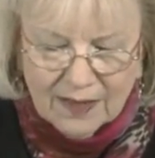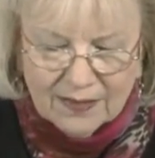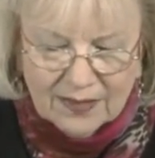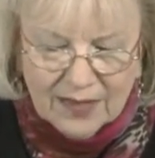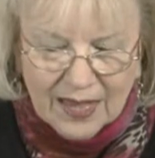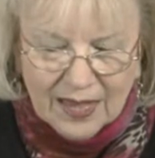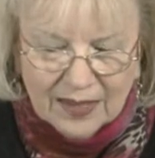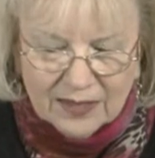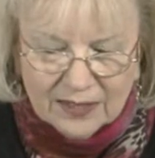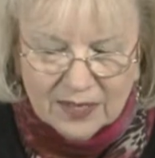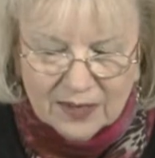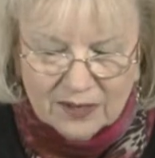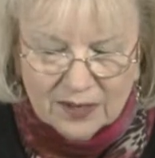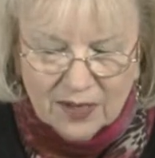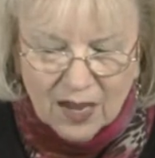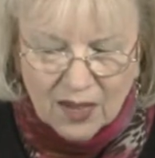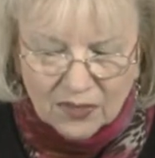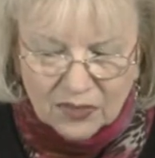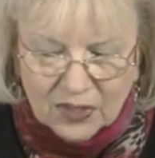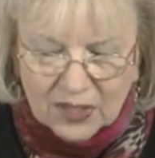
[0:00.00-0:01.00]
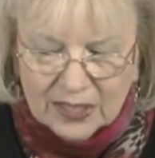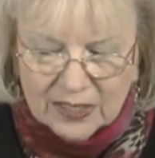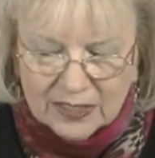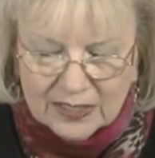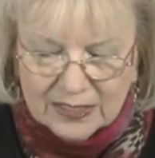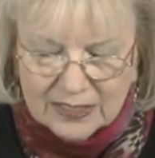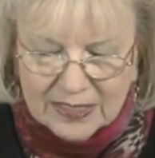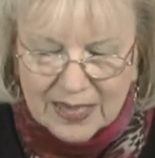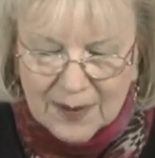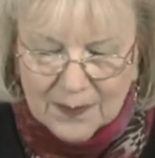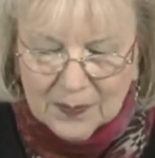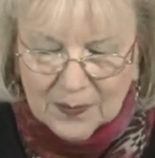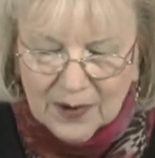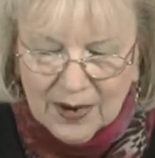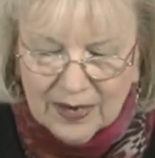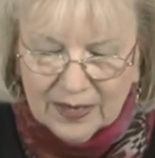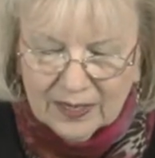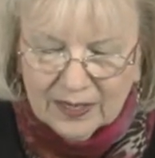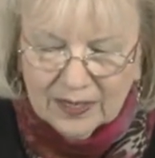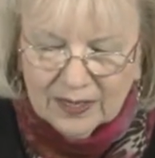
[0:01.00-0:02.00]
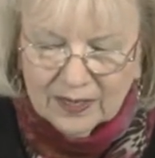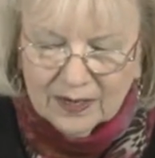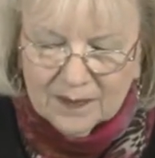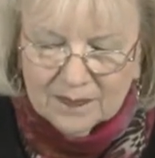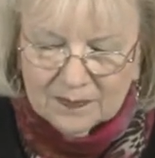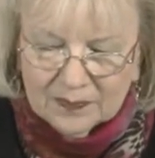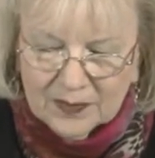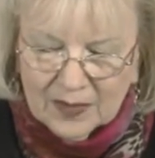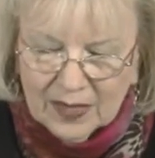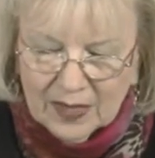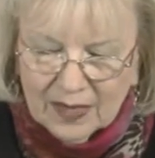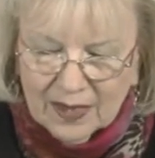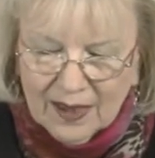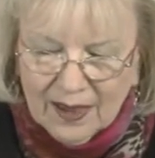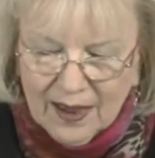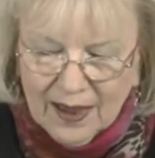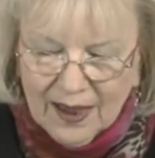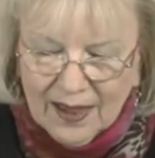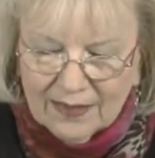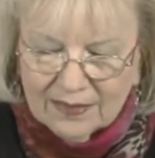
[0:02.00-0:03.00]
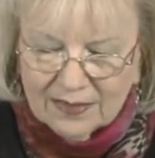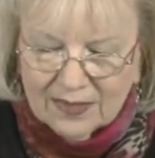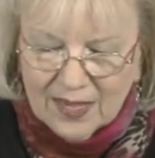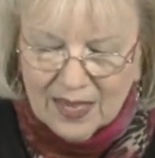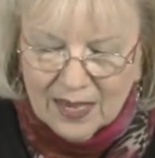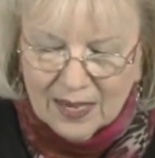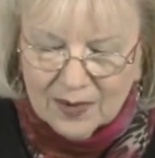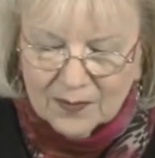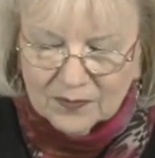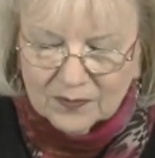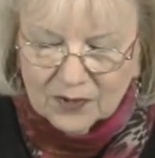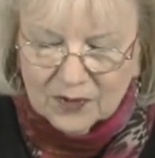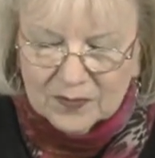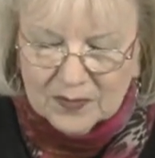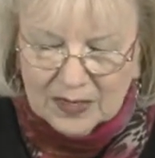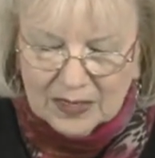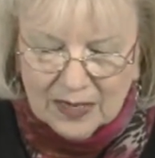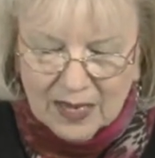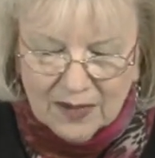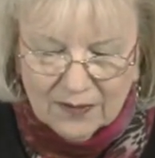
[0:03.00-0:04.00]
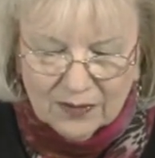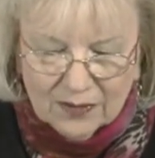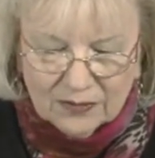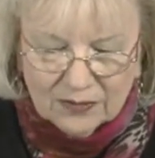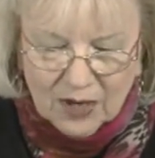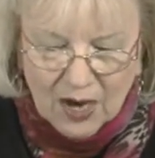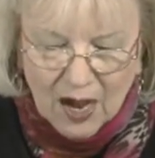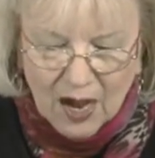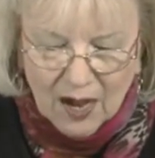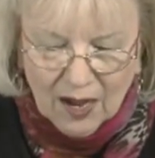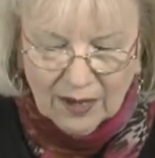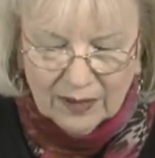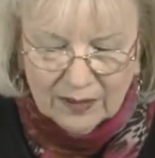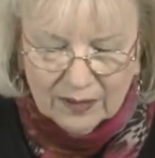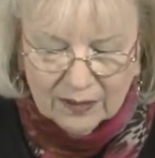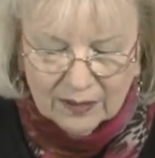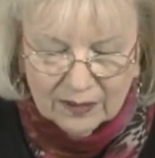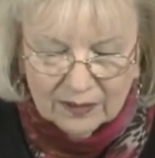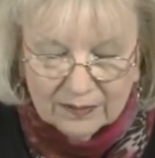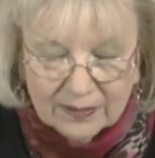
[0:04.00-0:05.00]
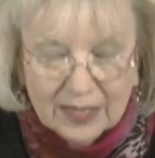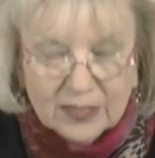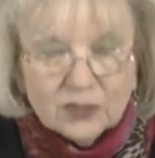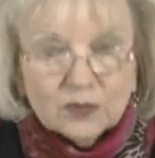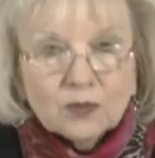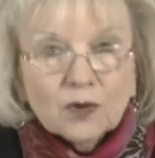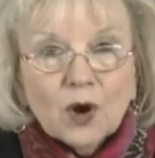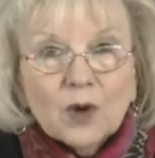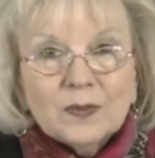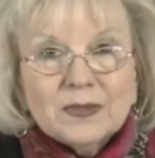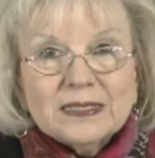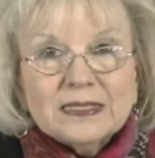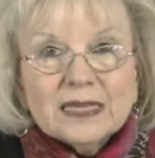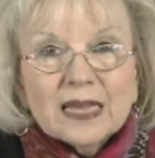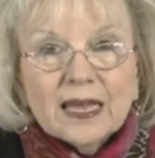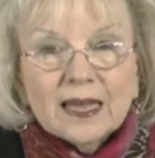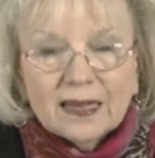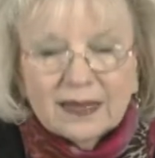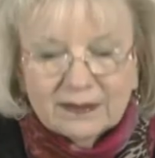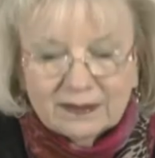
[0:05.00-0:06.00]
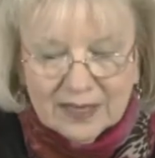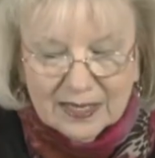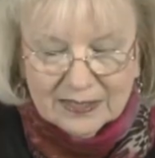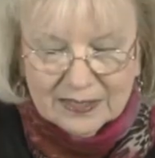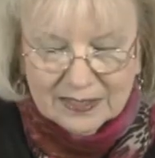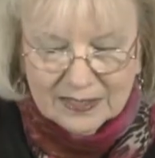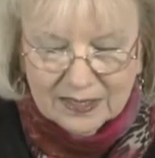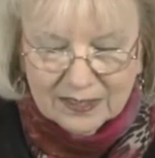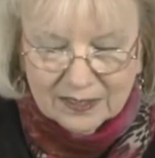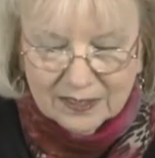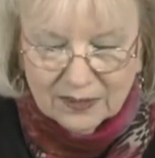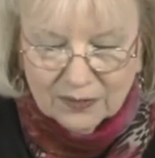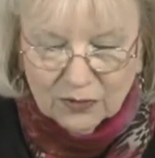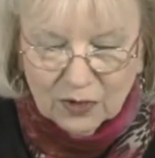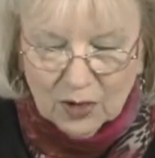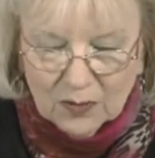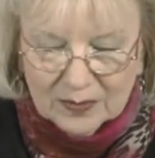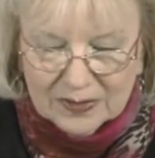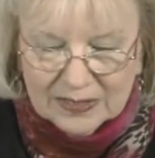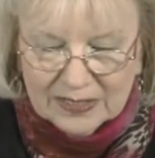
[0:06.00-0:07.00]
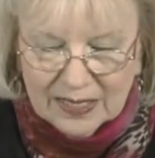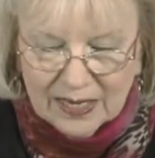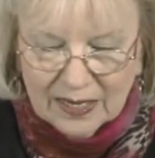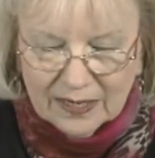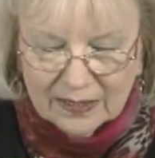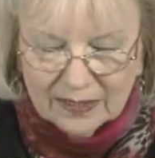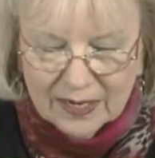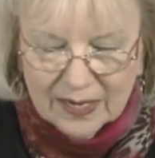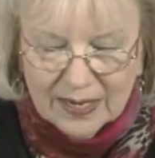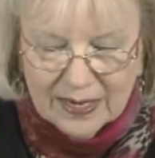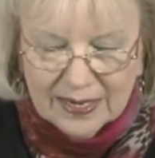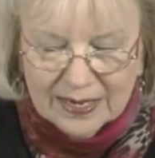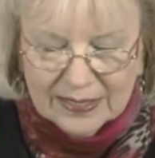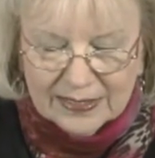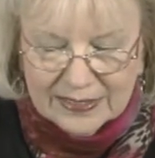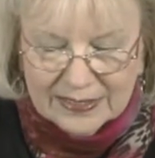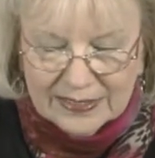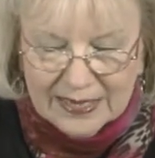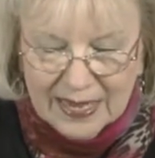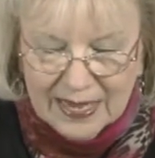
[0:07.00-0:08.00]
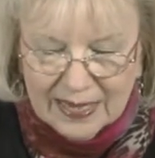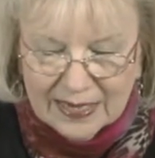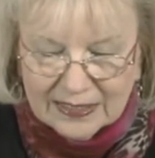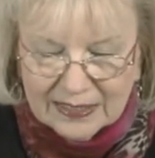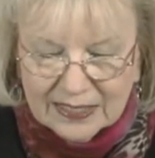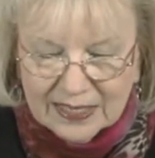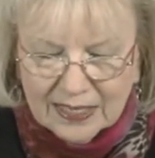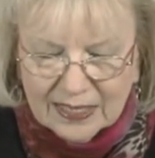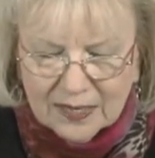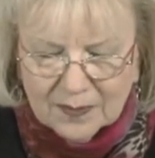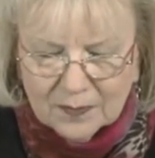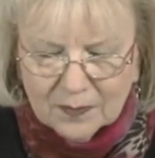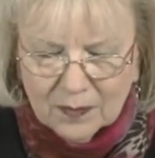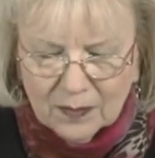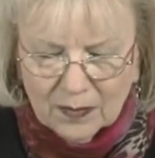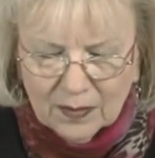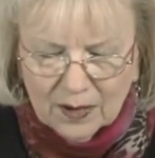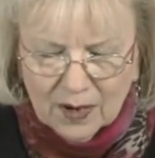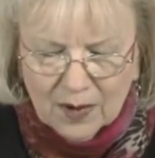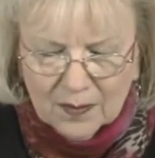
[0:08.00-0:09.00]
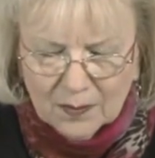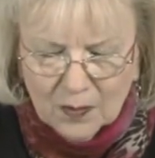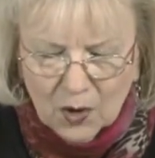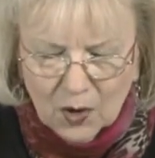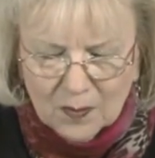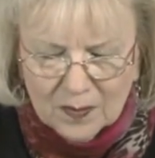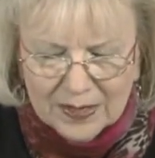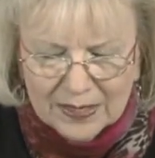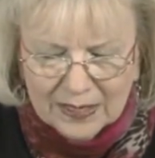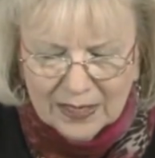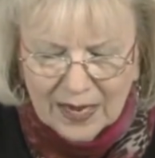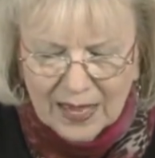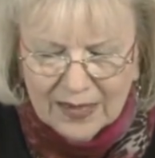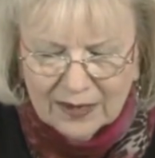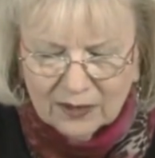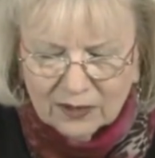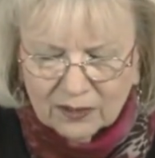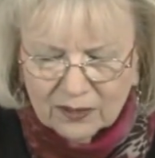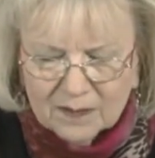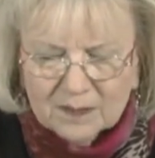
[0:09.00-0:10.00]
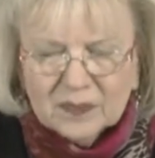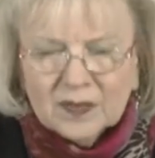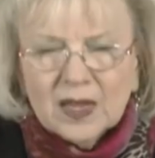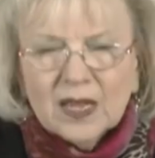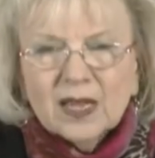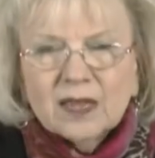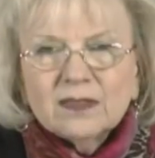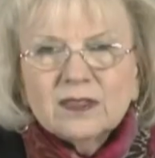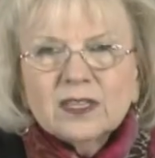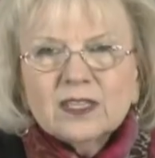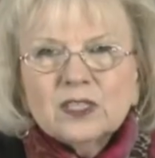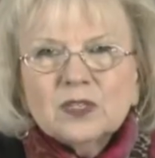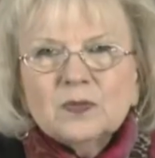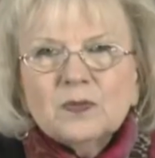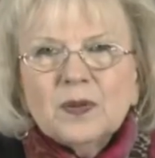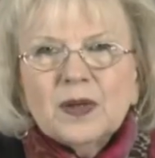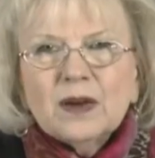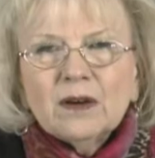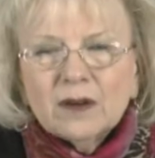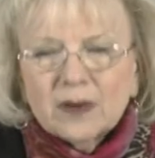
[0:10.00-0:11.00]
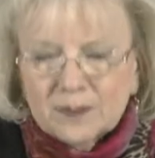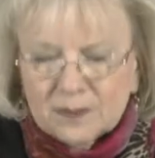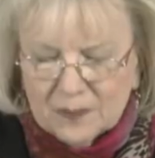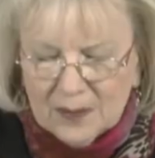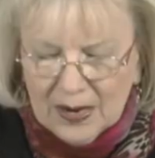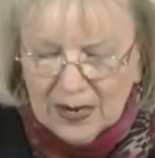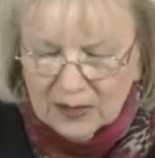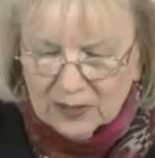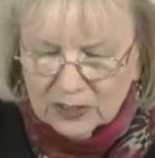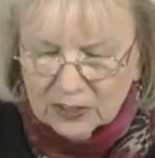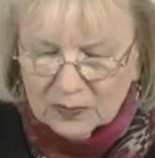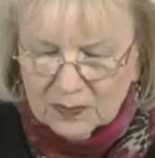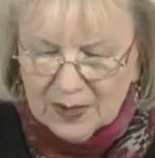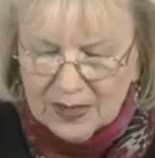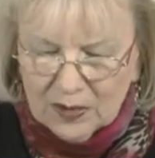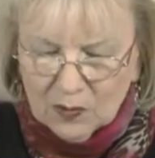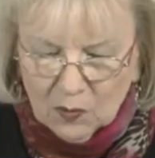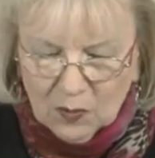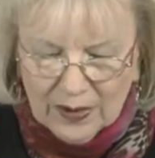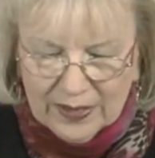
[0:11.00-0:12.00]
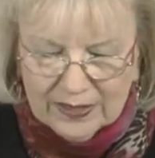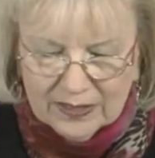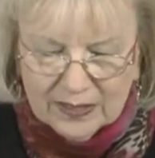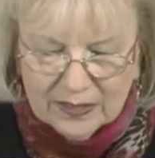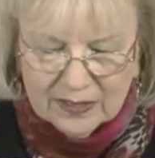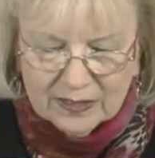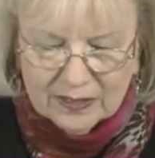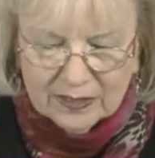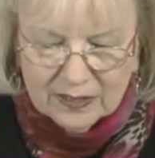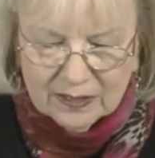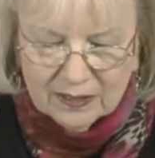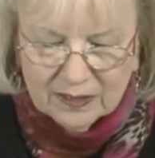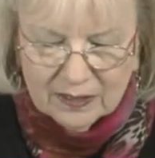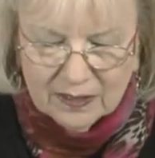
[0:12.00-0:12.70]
that nothing could separate him and them from the love of God, that's Romans 8, that's the end of Romans 8, says in a moment later, the Spirit bears me witness